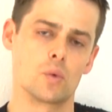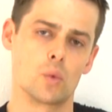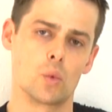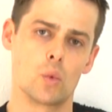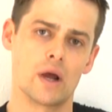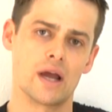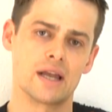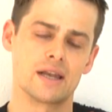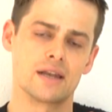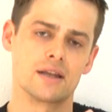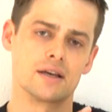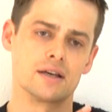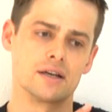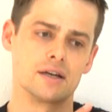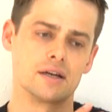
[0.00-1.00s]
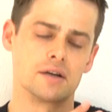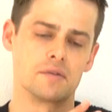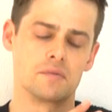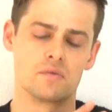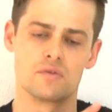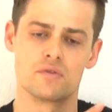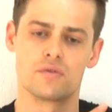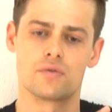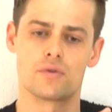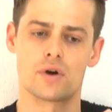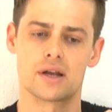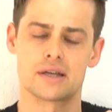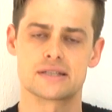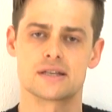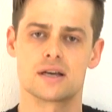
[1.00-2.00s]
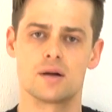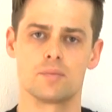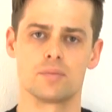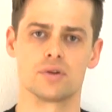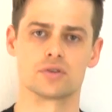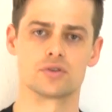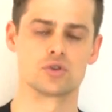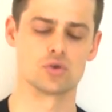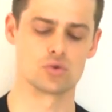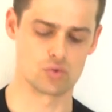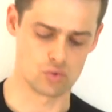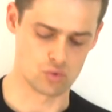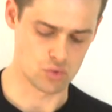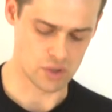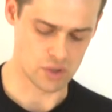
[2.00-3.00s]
when, for example, you